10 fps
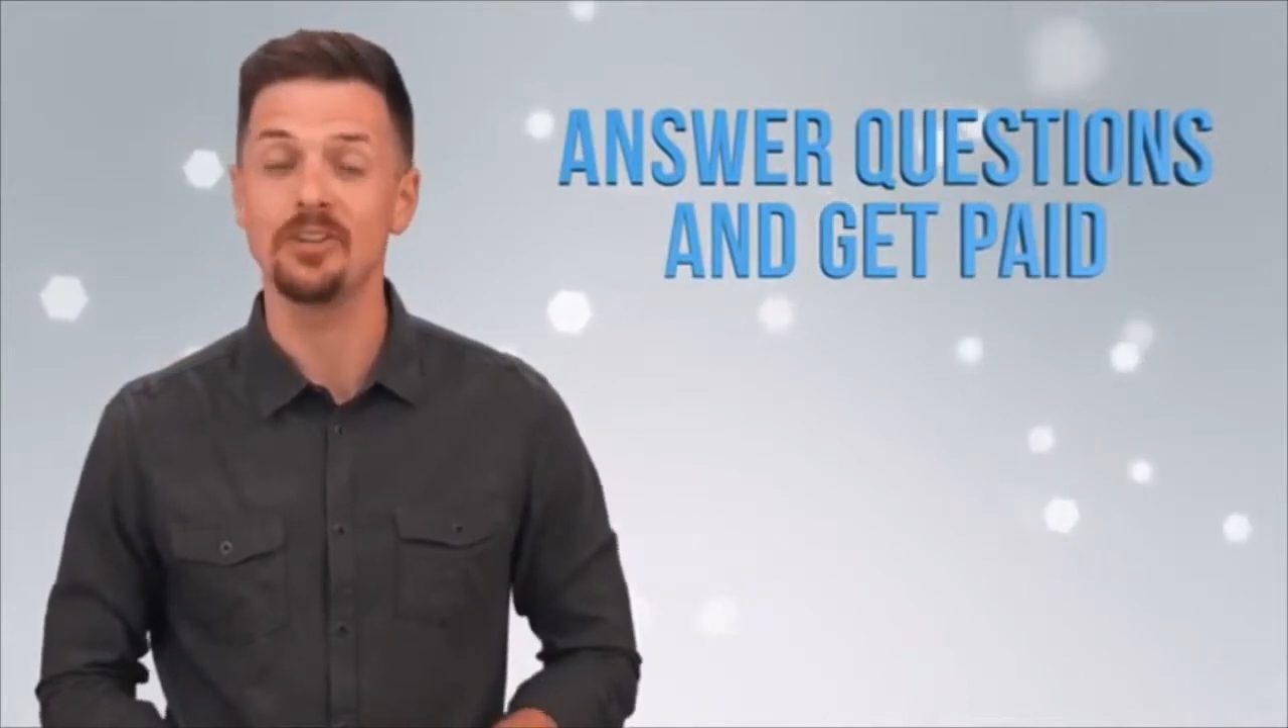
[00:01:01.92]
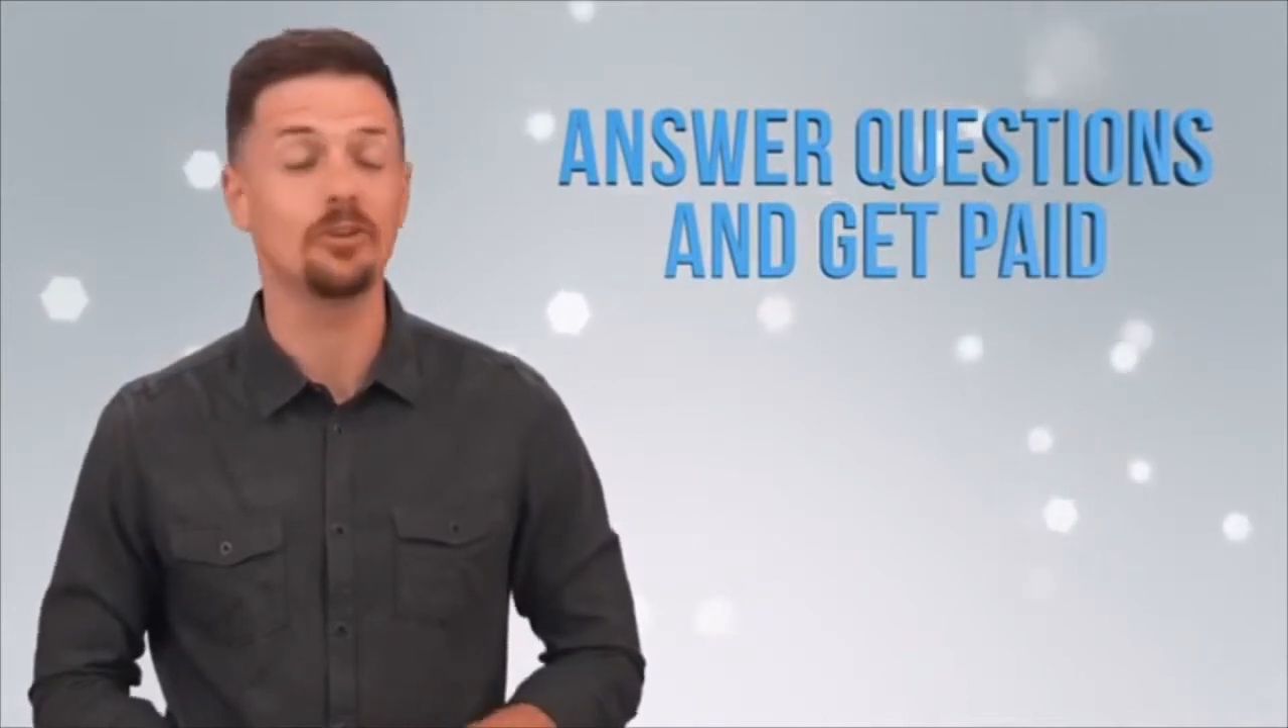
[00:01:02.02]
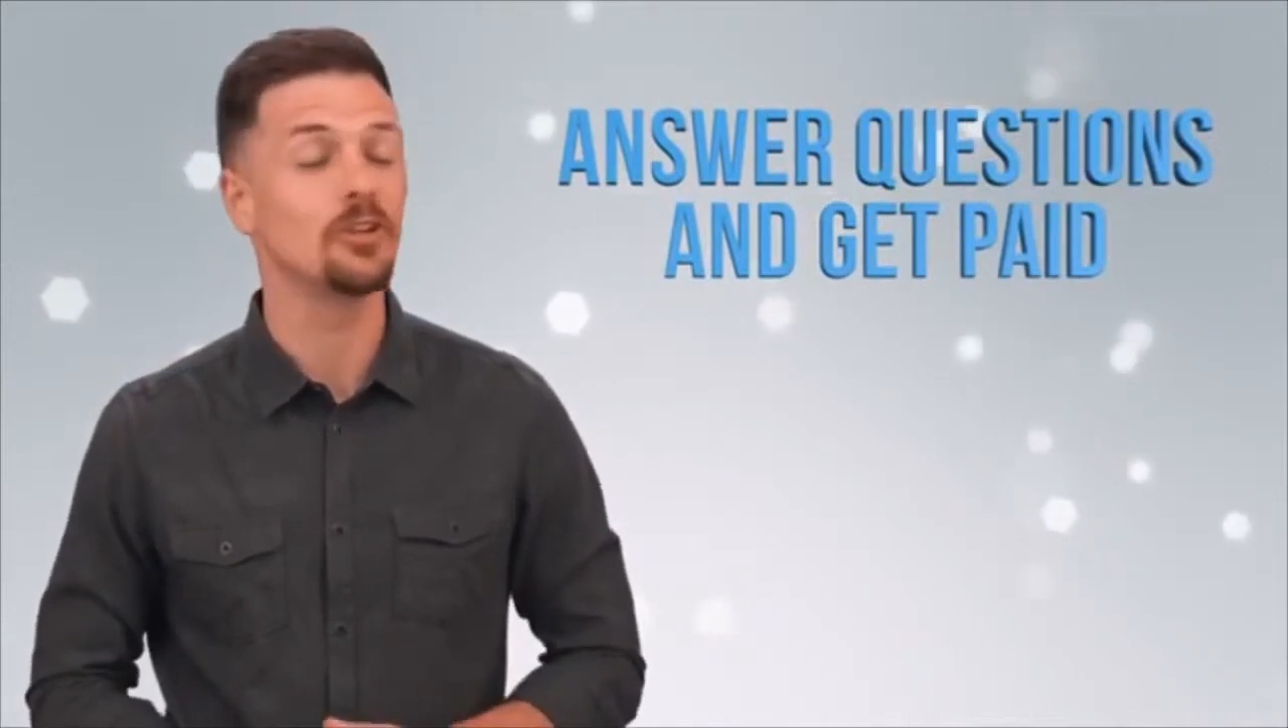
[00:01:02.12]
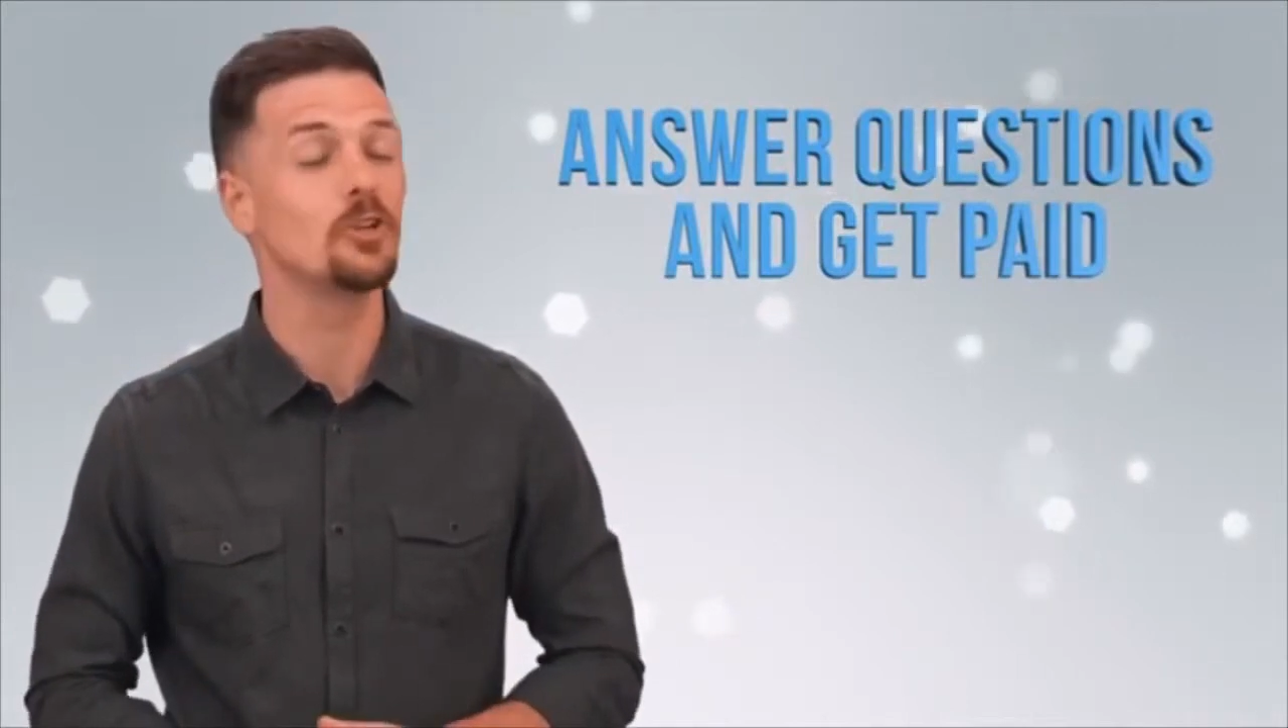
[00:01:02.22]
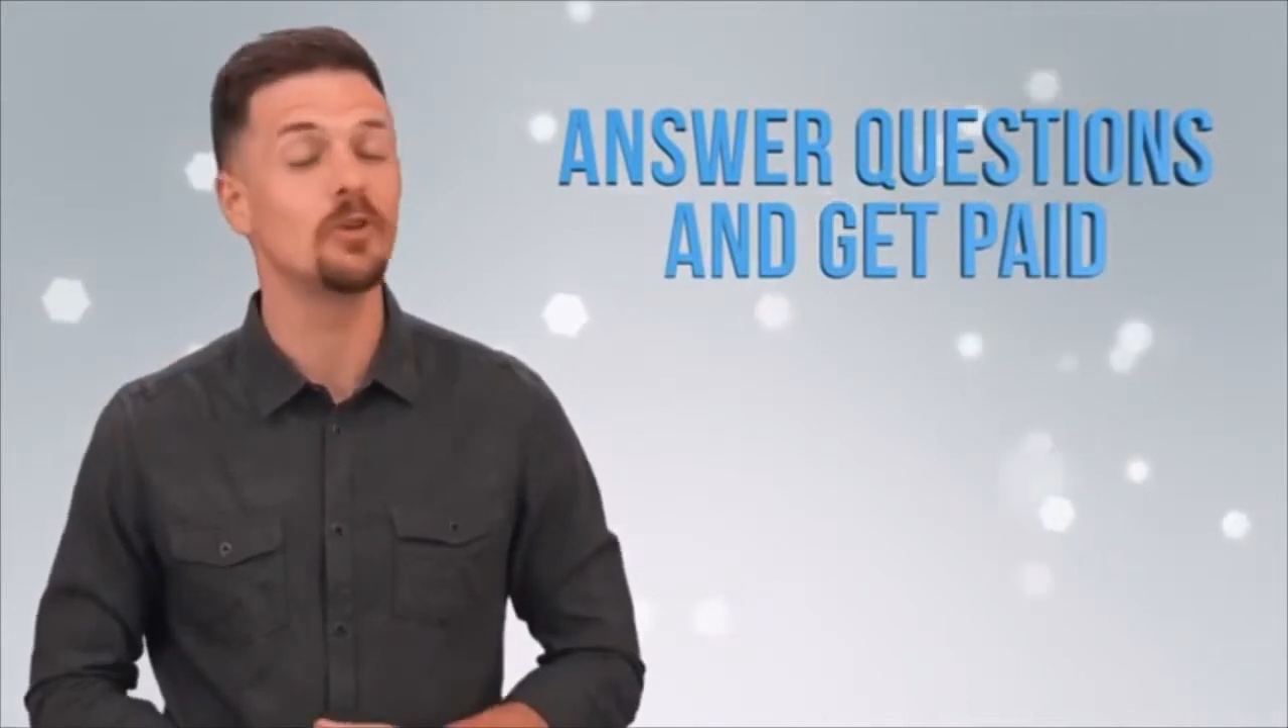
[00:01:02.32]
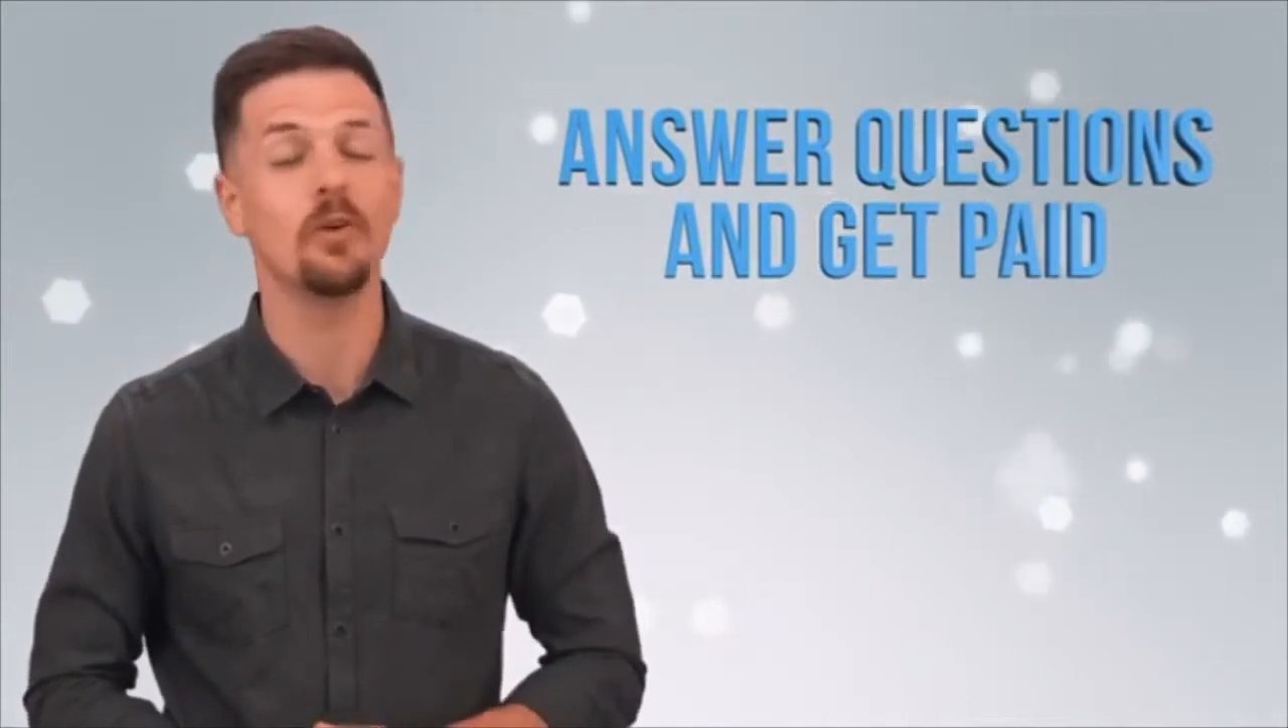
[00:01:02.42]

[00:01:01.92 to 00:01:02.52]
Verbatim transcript: you can do it